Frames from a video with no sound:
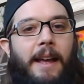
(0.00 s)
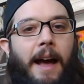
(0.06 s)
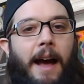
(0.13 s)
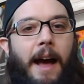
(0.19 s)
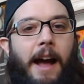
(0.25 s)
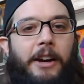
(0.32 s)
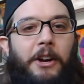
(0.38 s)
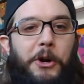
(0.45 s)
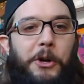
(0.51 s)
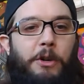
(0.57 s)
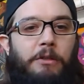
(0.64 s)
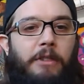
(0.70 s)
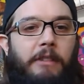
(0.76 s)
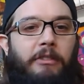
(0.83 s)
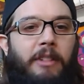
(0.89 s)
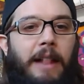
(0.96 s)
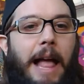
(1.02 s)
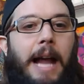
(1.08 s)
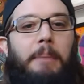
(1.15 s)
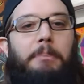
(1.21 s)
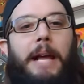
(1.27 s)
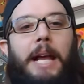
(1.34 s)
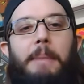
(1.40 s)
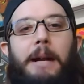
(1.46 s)
Colonel Rick
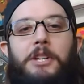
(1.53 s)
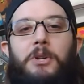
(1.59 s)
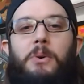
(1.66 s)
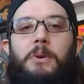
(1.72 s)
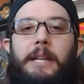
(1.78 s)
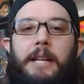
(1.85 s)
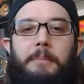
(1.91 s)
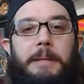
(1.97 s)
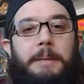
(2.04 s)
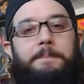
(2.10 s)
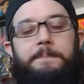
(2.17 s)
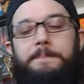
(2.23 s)
Flag, played by Joel Kinneman.